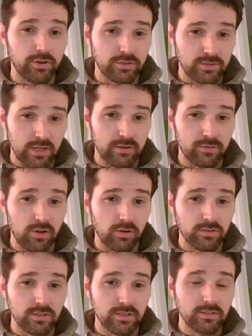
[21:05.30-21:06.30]
a good set of
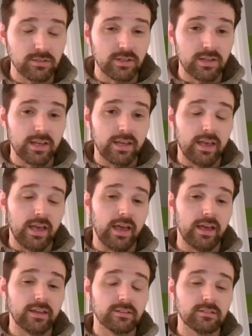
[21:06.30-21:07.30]
doctors,
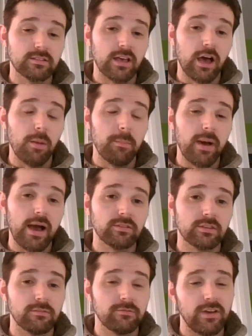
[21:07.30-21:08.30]
it's
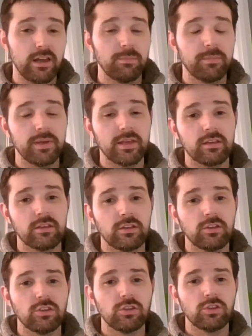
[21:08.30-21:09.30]
about developing
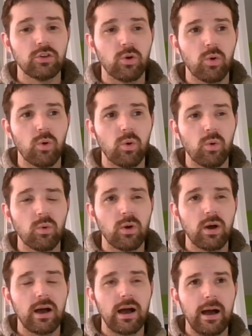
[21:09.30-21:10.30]
your
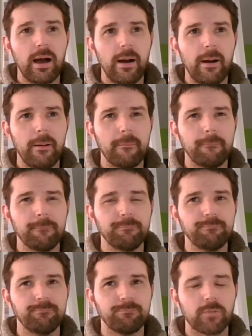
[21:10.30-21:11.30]

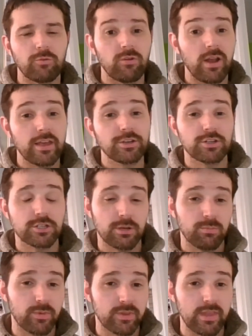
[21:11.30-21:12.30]

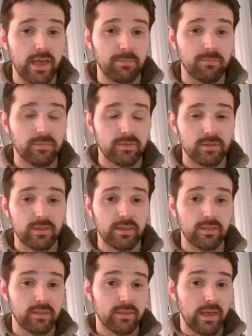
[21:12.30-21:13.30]
relationship with them,
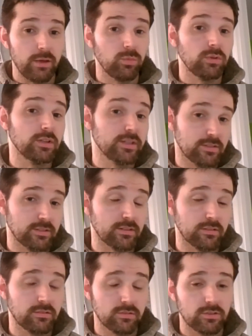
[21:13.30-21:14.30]
that they will
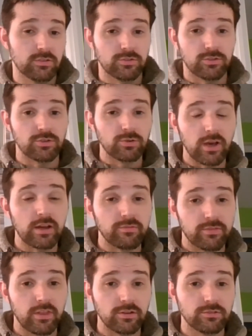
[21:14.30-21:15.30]
listen to kind
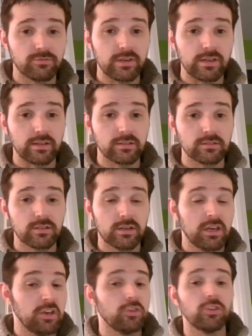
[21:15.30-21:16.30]
of those feelings.
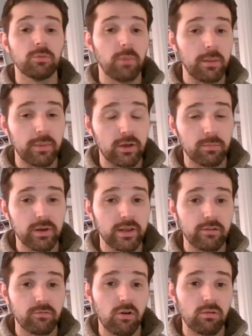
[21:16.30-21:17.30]
You may be
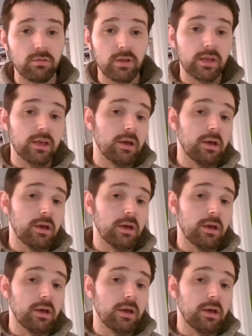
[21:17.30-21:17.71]
completely wrong,